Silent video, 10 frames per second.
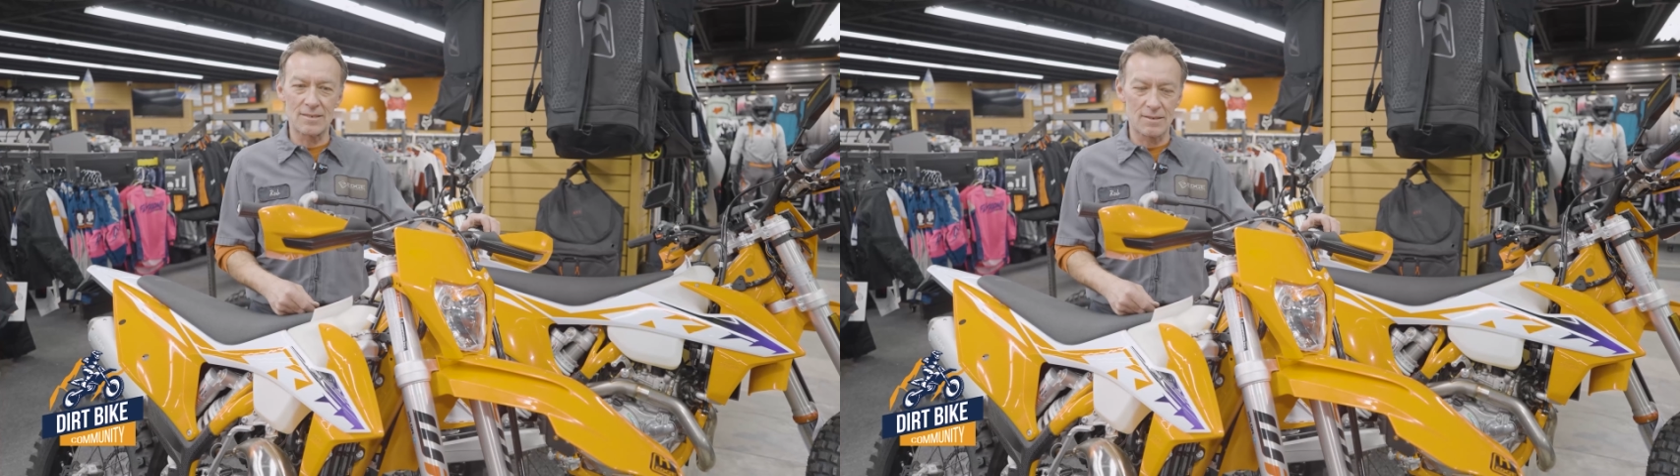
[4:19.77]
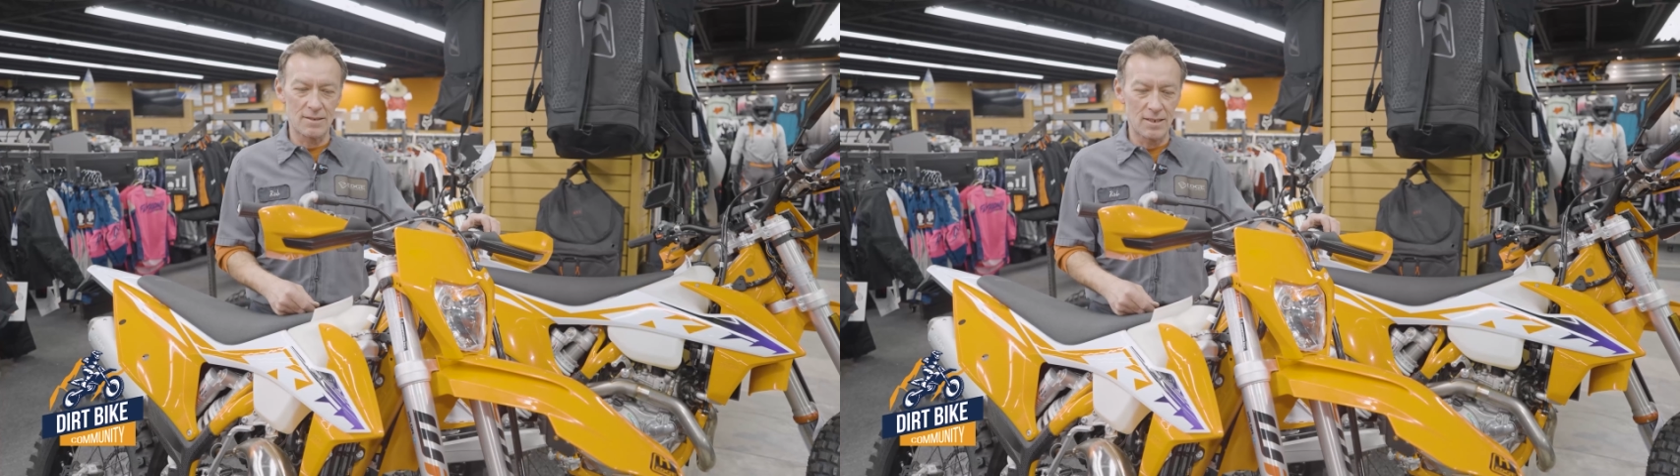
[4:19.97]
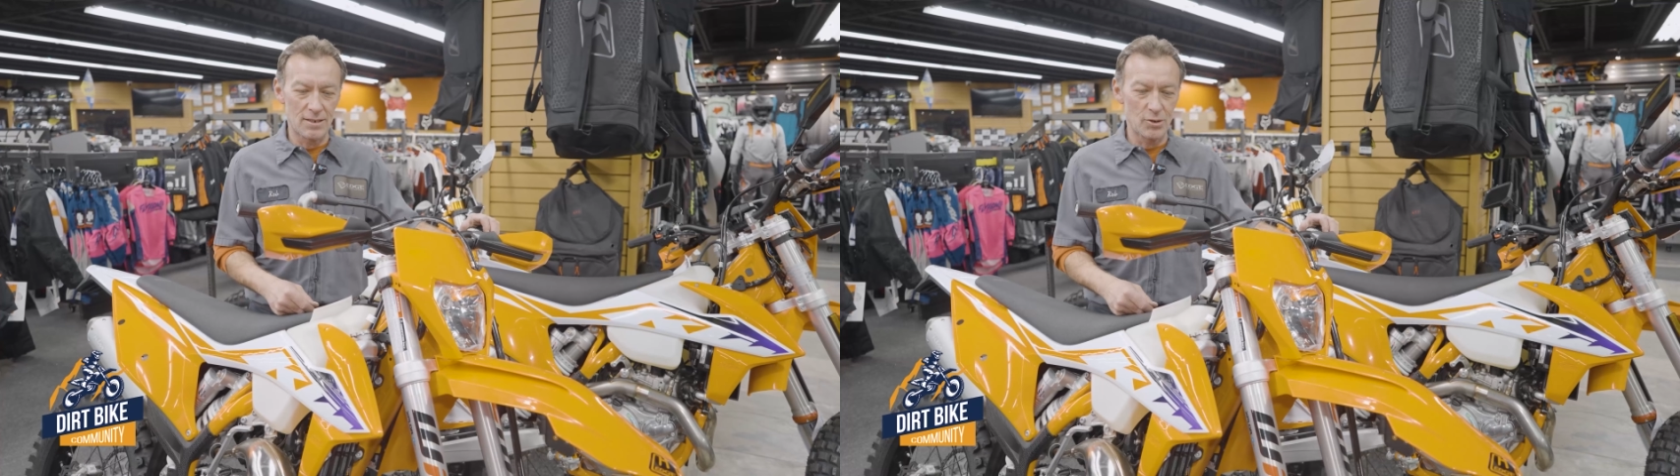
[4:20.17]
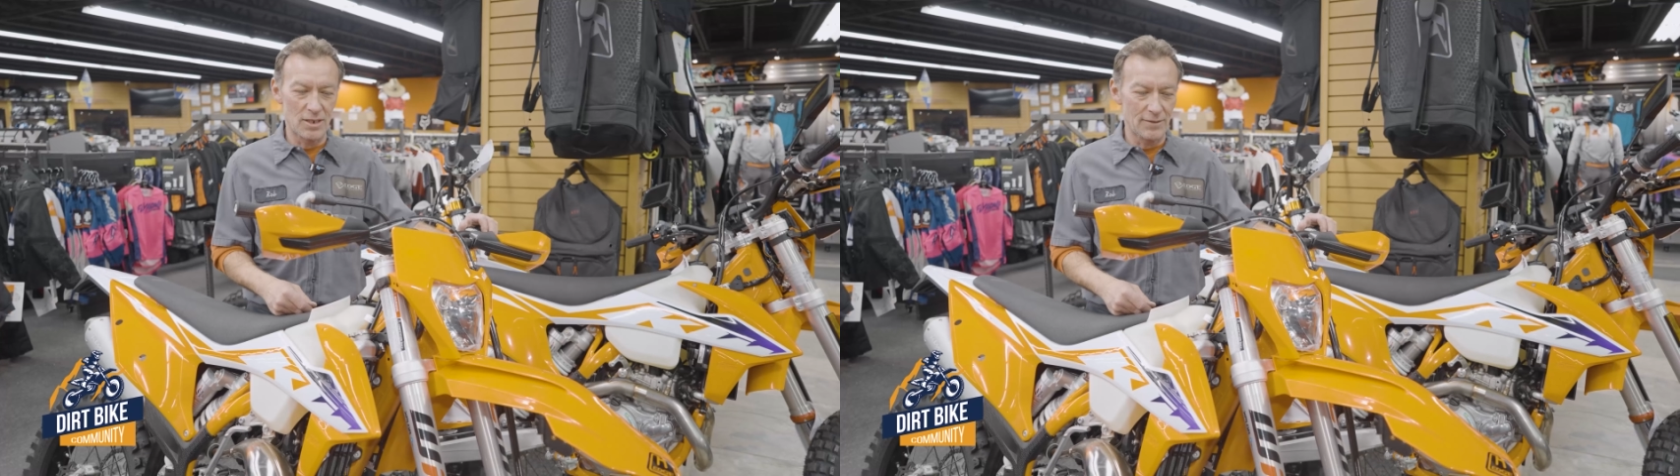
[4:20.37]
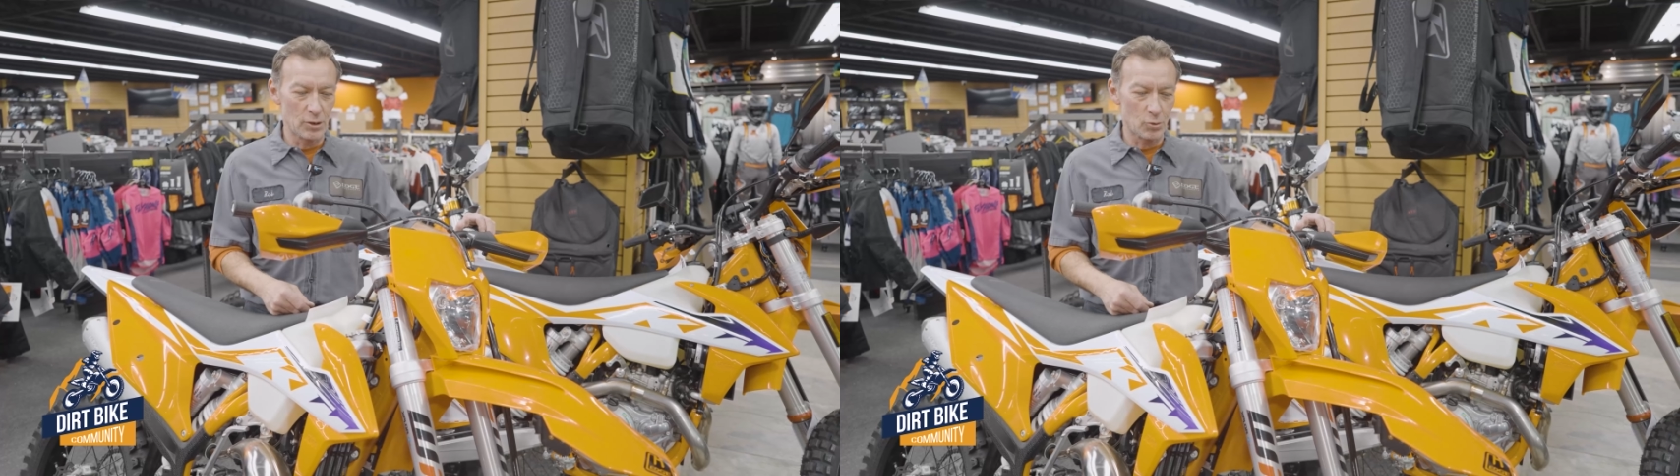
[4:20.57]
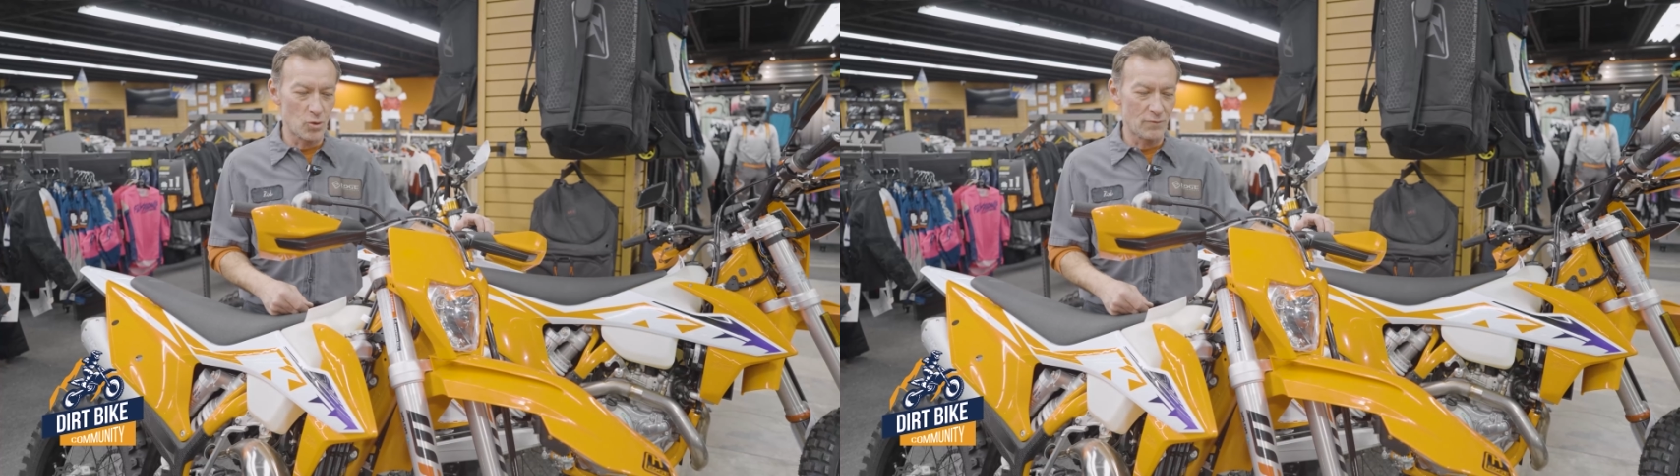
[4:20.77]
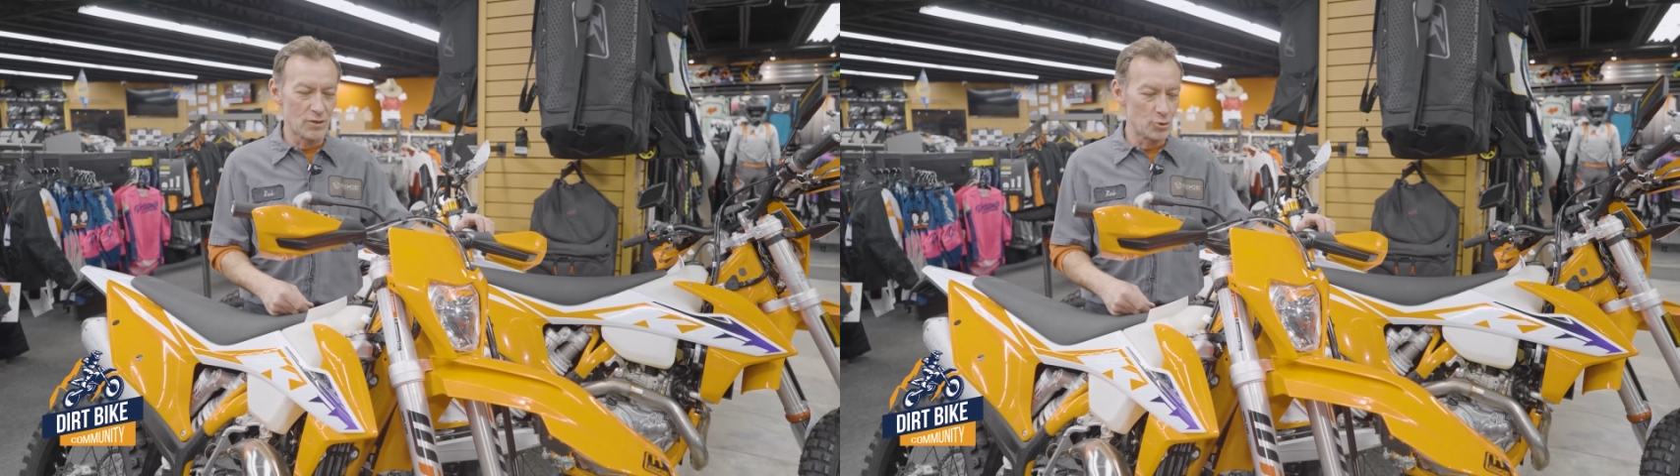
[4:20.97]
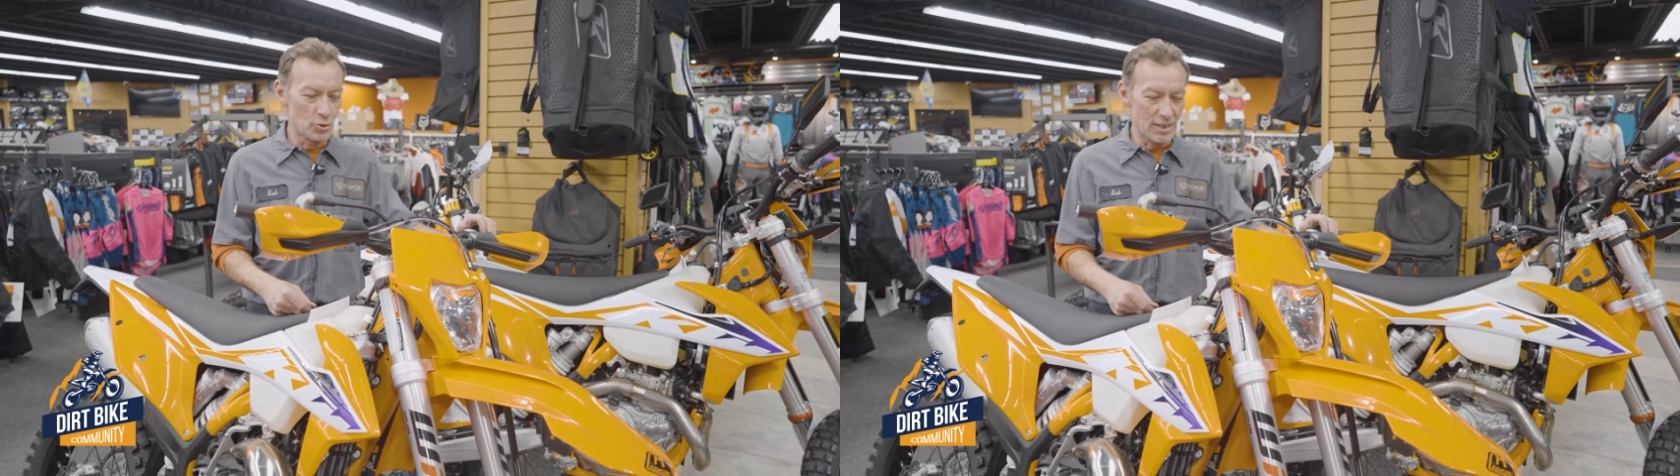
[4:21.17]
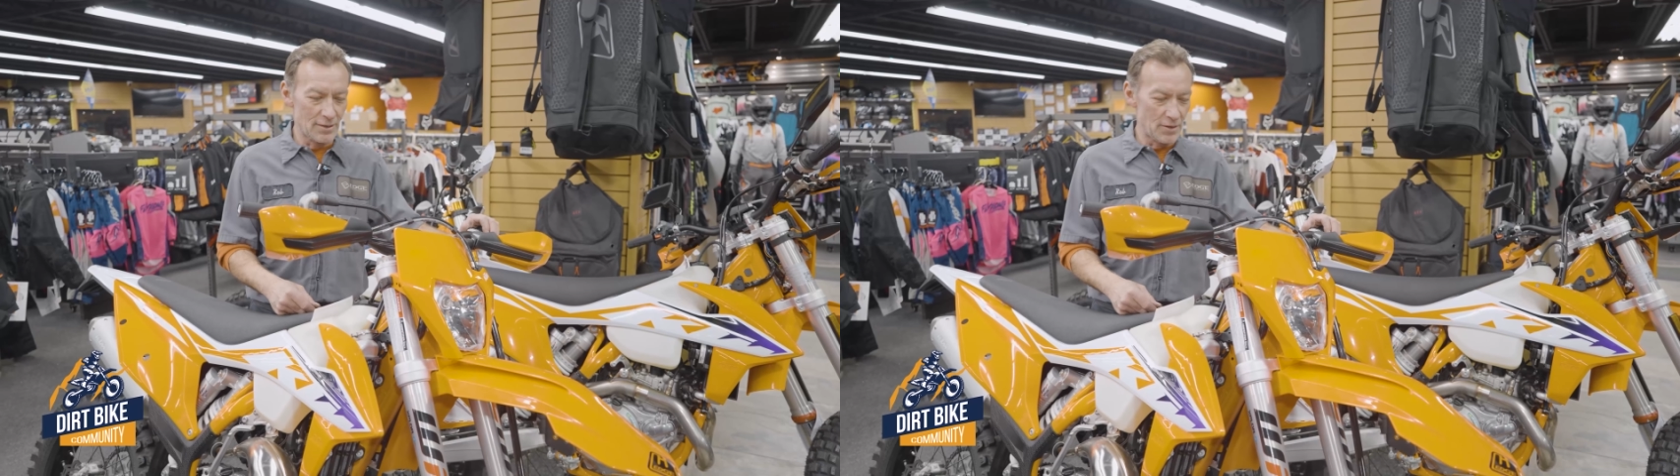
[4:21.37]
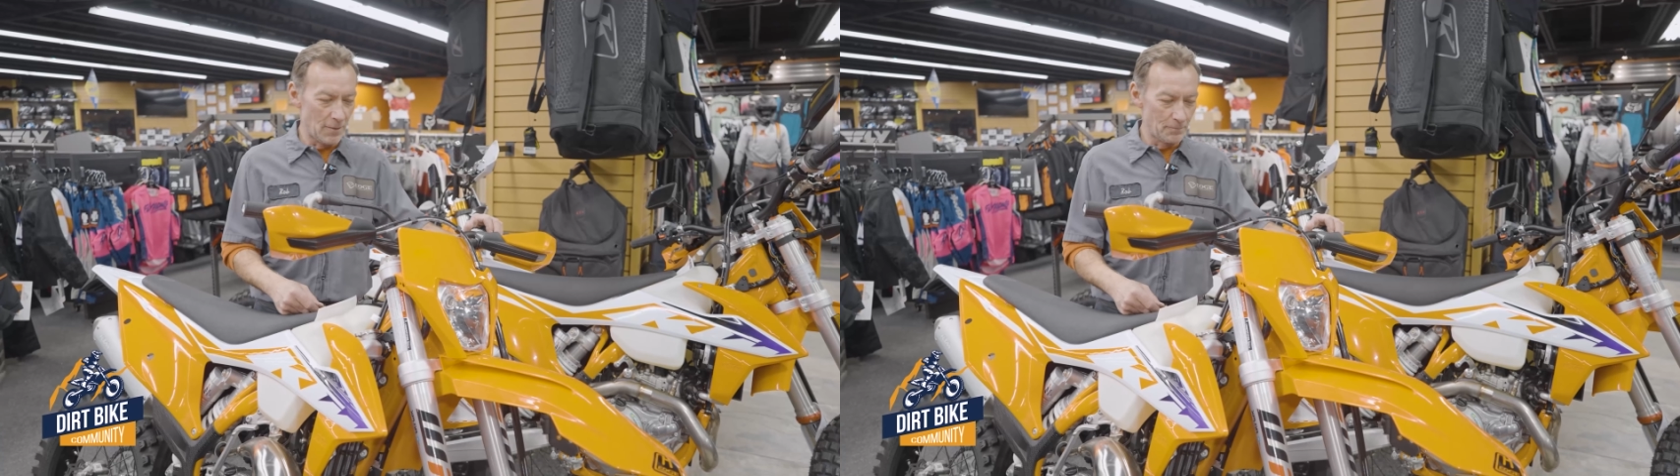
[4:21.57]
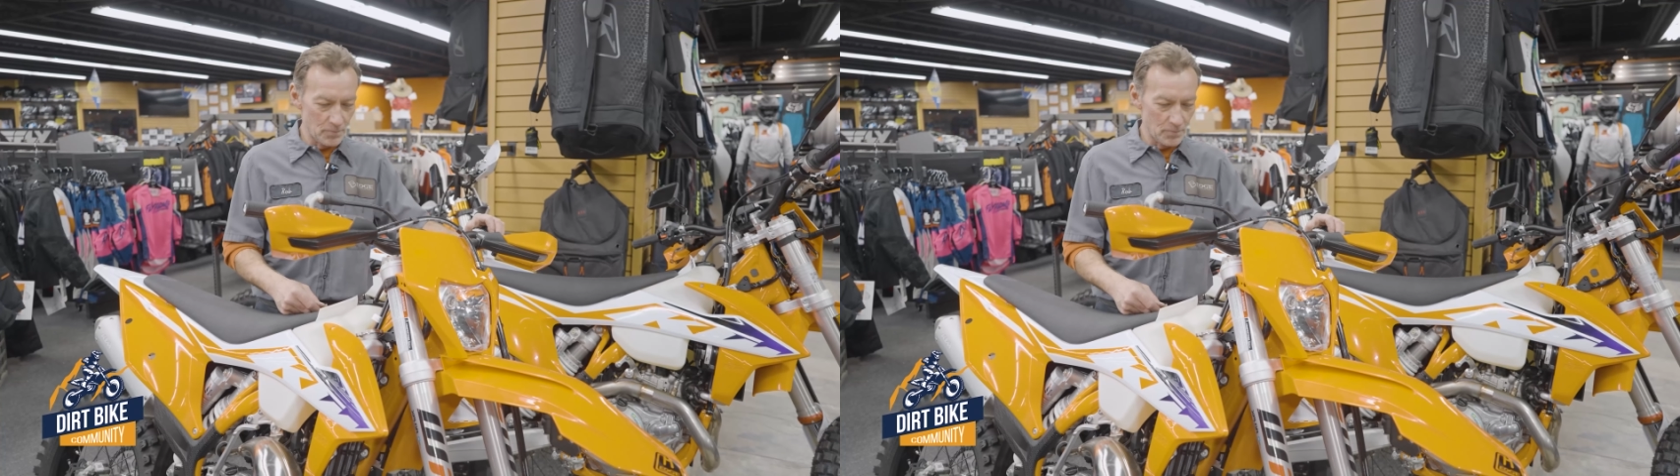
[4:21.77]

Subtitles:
and you'll have a little more visual out there.